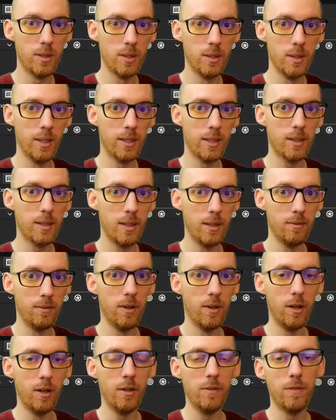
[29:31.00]
select the
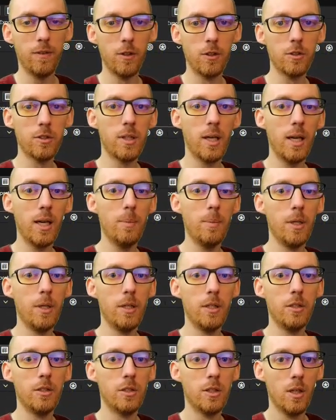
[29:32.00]
very first
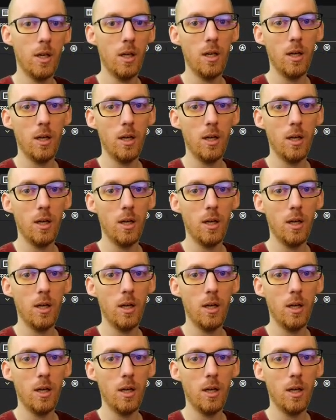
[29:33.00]
image